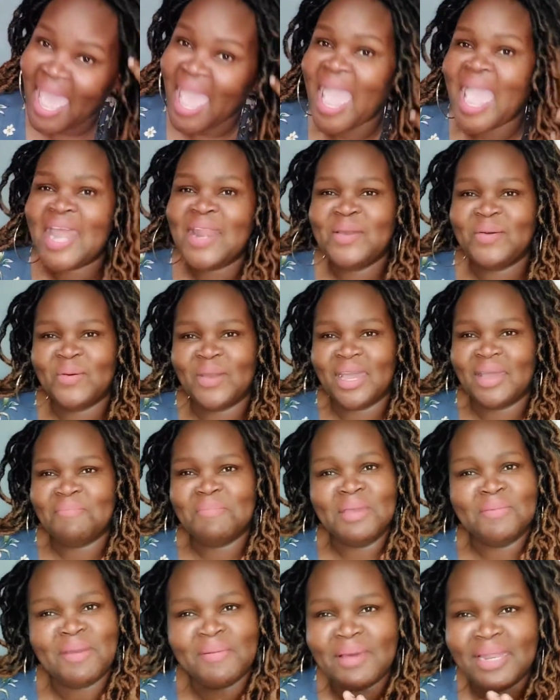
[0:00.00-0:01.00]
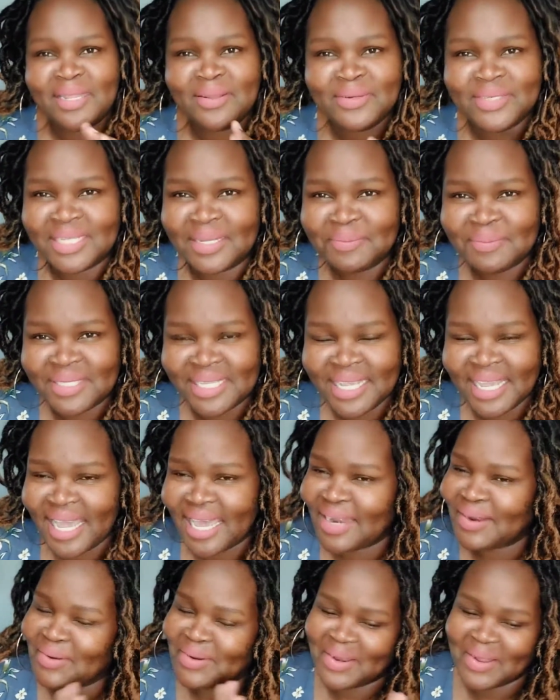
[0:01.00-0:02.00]
Anyway, maybe I'm a little tipsy,
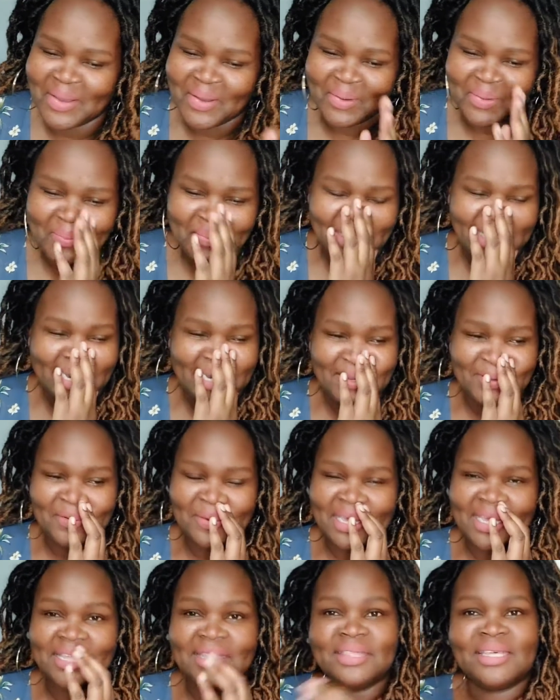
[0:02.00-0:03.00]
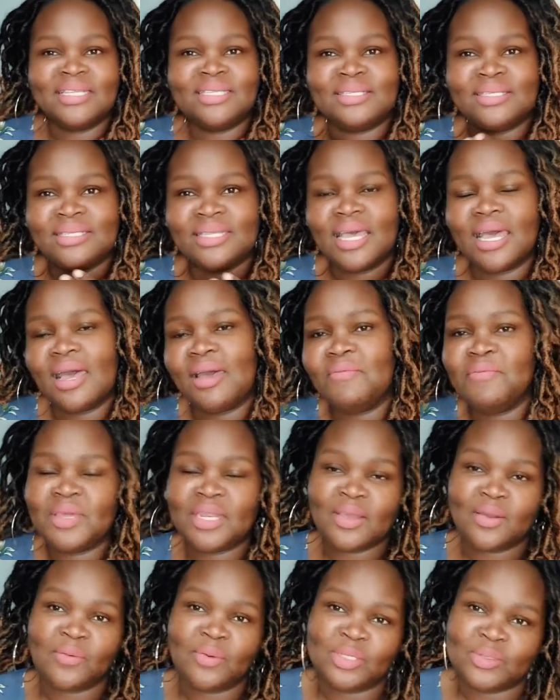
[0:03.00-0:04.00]
I don't know. But anyway, this
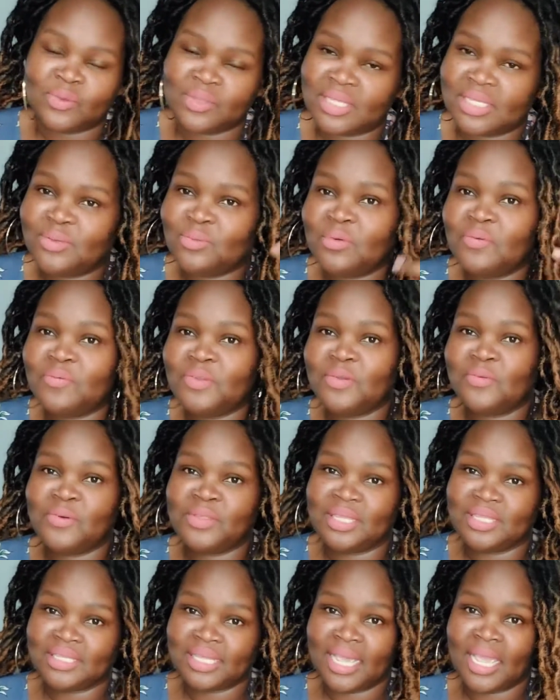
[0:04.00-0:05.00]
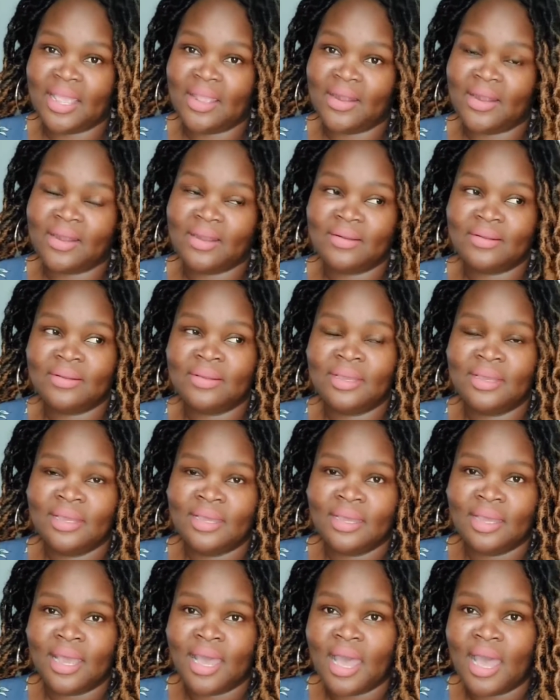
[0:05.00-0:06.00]
video was for this review for this hair.
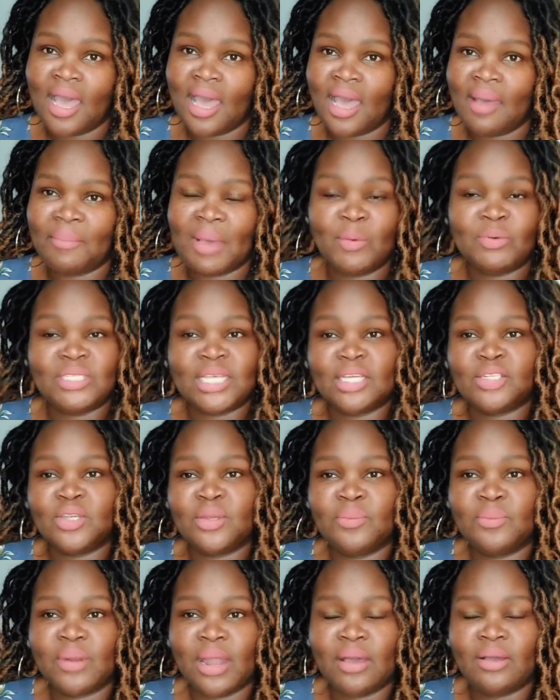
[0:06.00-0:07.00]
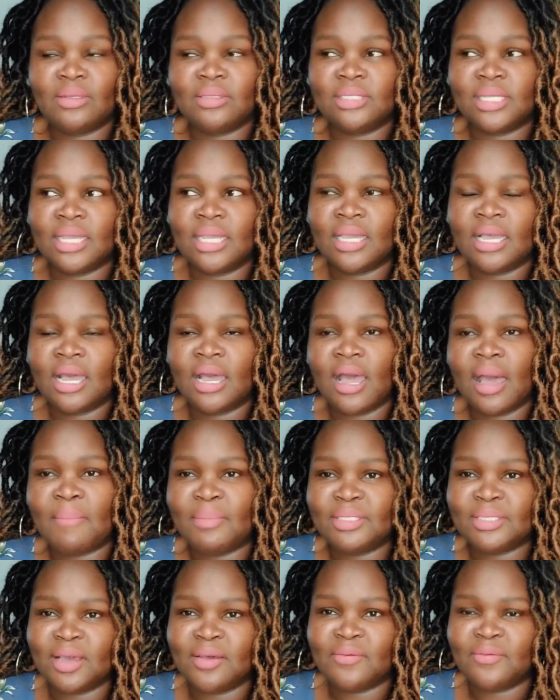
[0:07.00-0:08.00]
I was actually browsing
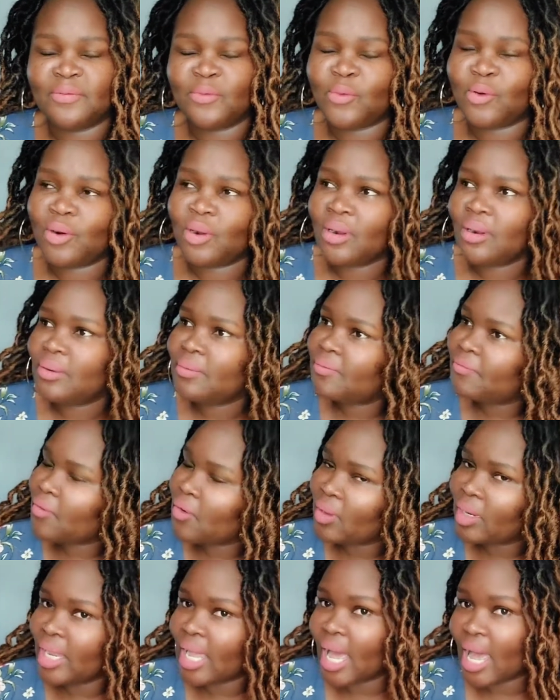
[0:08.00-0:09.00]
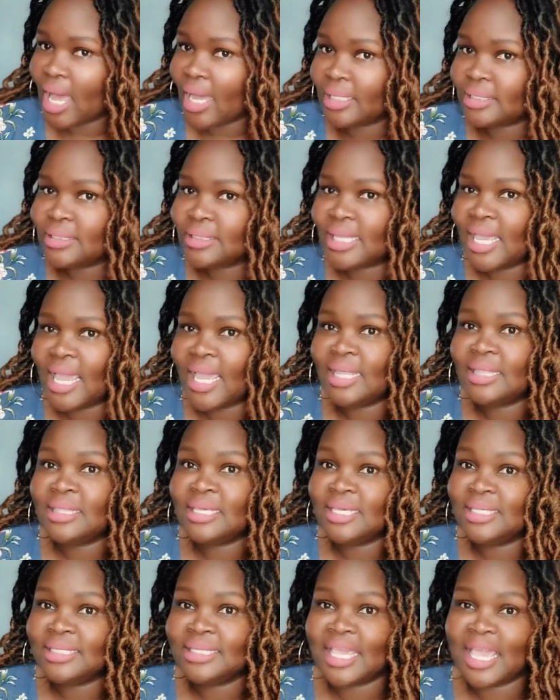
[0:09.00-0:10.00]
Amazon for Faux Locs, and
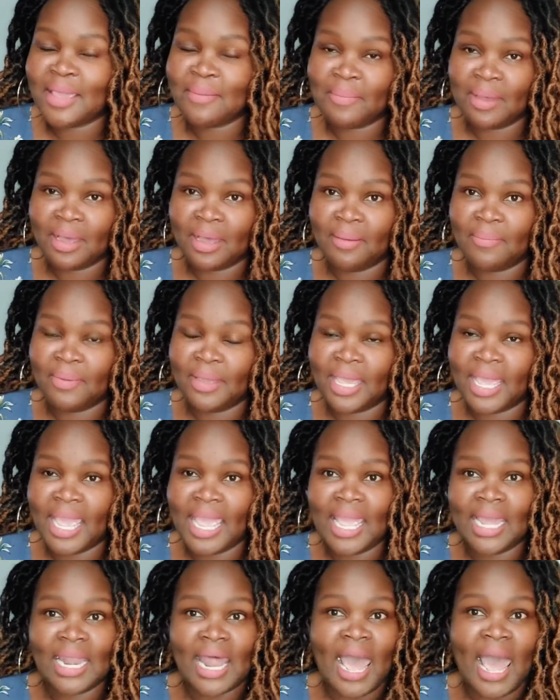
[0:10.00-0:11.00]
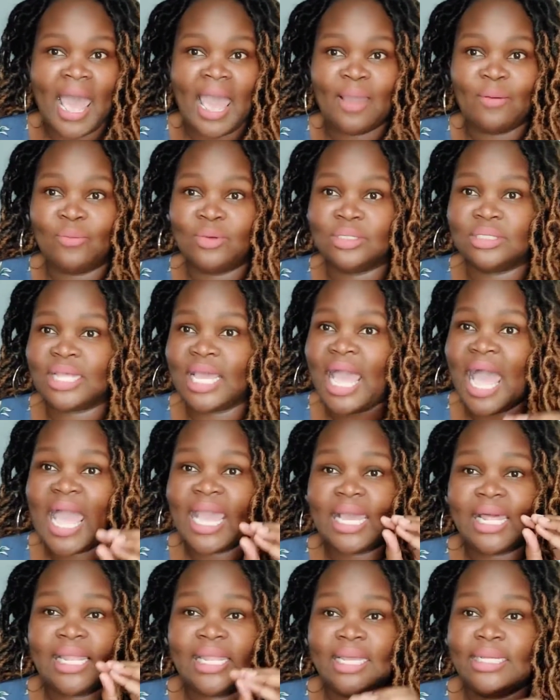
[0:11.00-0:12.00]
these came up, and
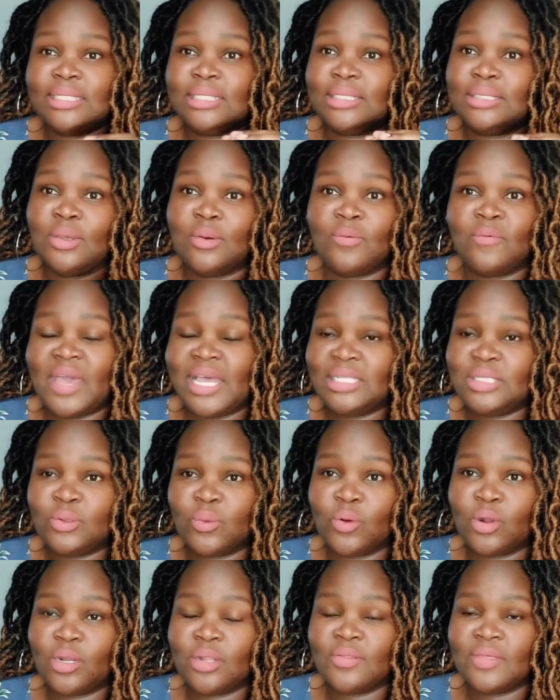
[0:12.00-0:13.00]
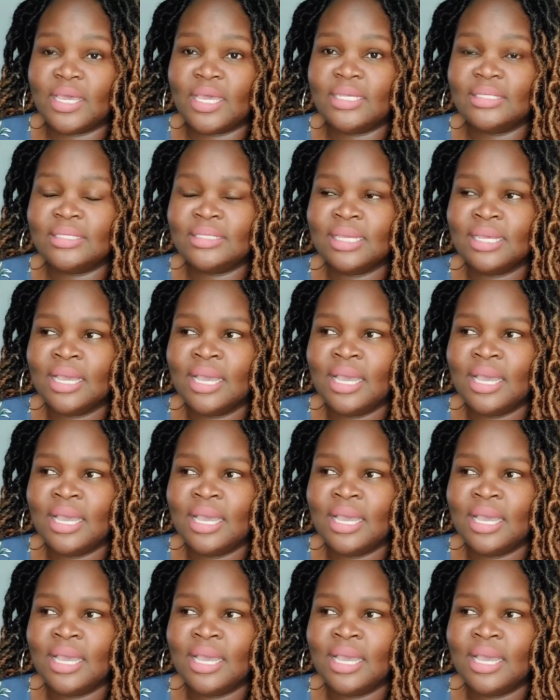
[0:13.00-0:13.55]
I clicked so fast to order this,